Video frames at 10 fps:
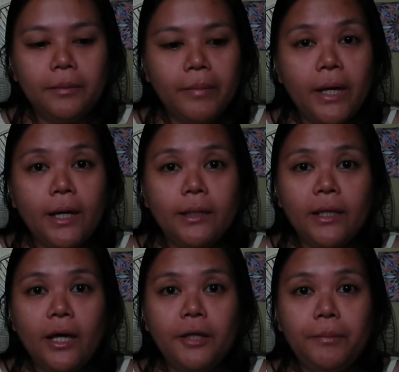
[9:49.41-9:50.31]
my
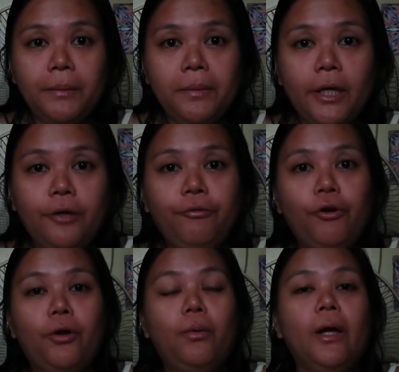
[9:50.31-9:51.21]
ate had been playing
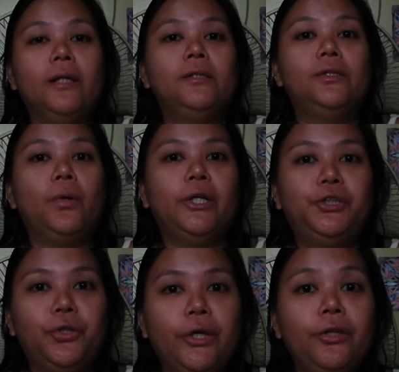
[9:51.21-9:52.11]
for a while, so I
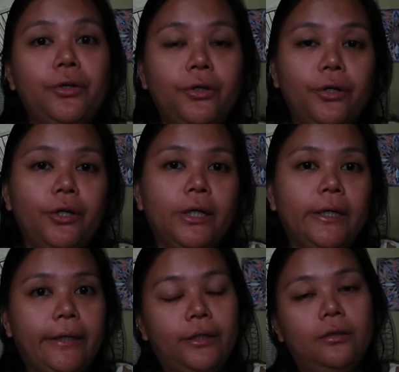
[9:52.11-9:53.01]
joined her
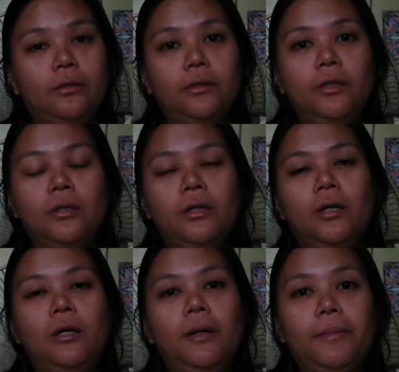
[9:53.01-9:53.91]
in
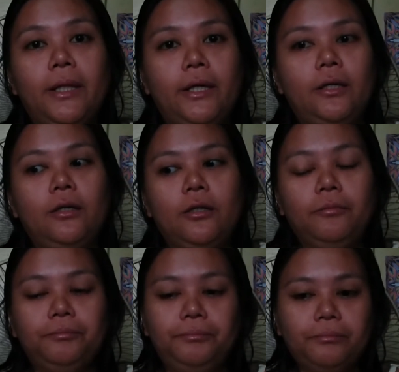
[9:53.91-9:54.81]
playing it.
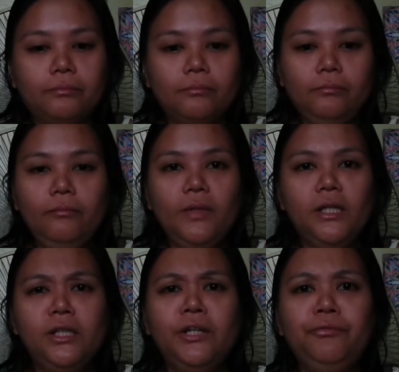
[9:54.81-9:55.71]

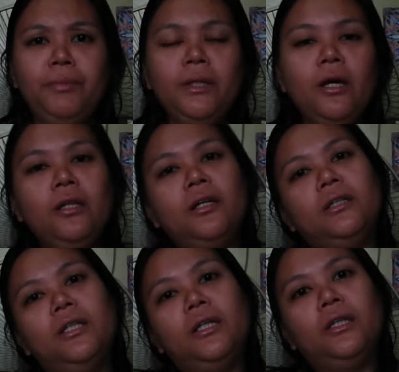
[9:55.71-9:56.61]
So I've been kind of
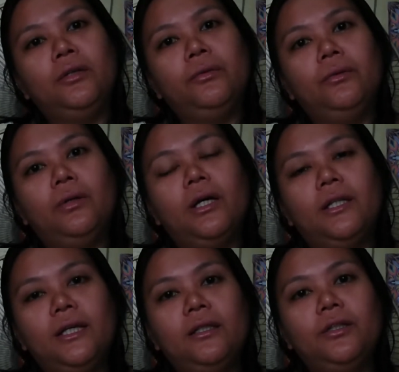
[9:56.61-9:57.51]

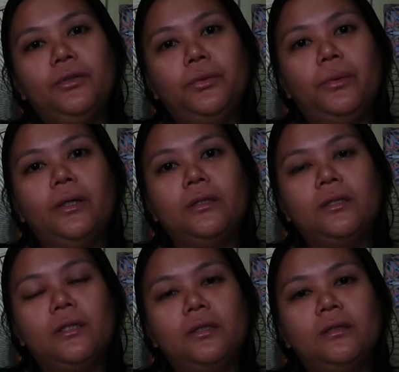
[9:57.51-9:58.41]
addicted to it
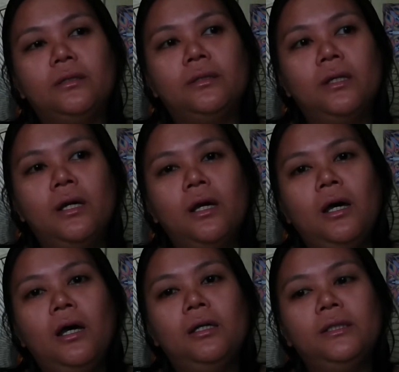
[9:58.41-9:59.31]
since
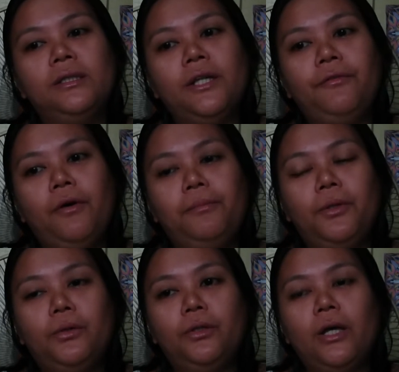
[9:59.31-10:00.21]
since I've
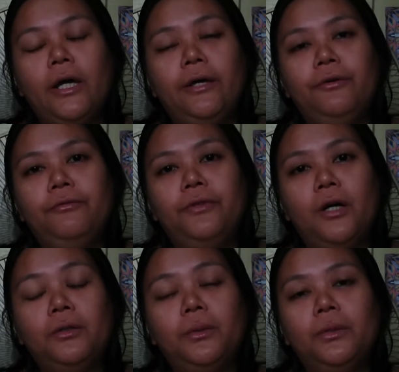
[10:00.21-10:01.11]

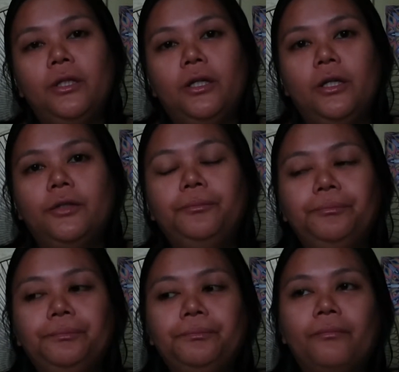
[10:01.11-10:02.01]
downloaded it.
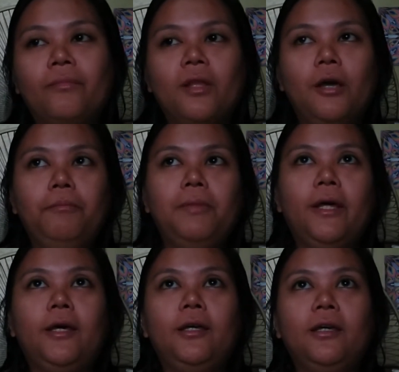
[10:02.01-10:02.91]
I'm
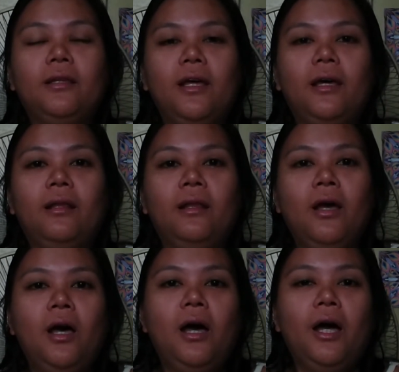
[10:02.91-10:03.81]
playing it and
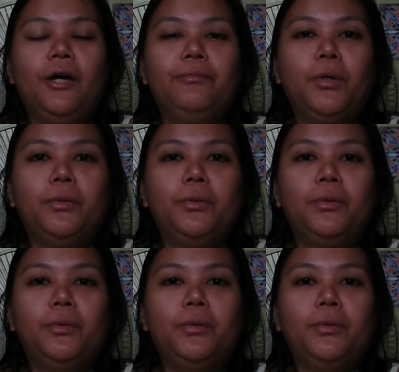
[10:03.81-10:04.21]
I'm